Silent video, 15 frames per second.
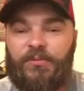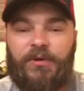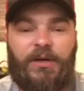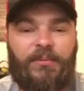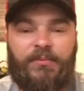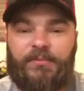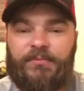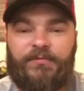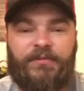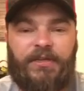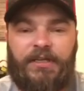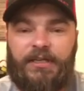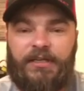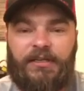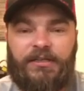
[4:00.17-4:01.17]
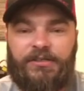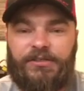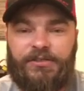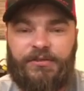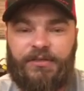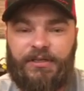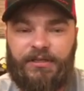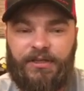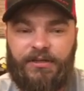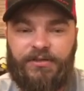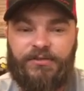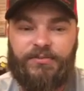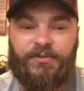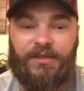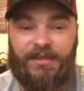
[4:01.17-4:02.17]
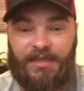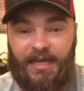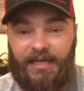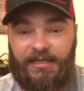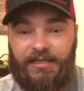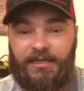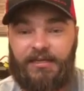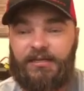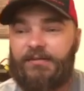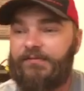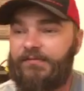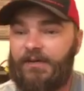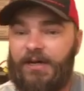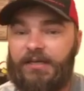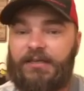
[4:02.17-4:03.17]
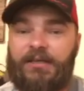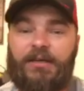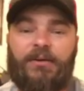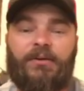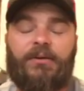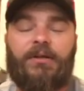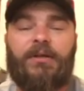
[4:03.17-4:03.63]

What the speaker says: problem feeding and shooting those. That gun? Fuck no.